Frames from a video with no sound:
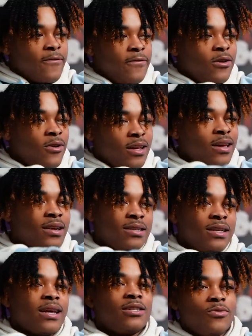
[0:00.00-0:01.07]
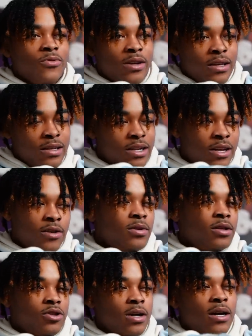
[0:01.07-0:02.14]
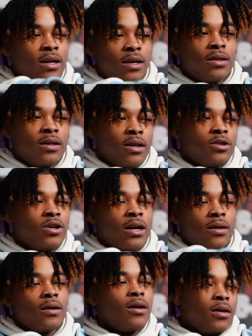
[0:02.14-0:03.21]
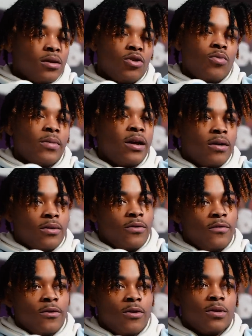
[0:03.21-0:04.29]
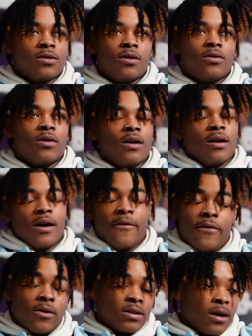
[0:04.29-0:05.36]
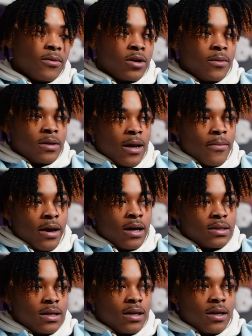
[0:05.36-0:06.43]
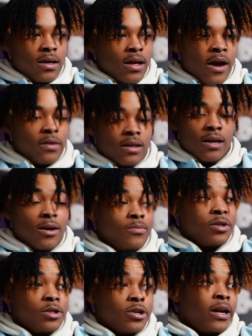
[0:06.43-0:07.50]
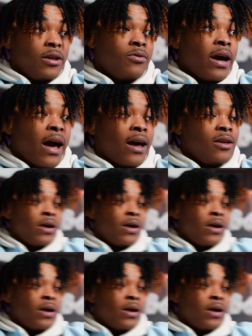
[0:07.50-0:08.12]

feel the energy that you really genuinely trying to get there, trying to do better. You feel me? So mm-hmm. I fuck with that, bro. Keep that mindset. Everything gonna be straight. You got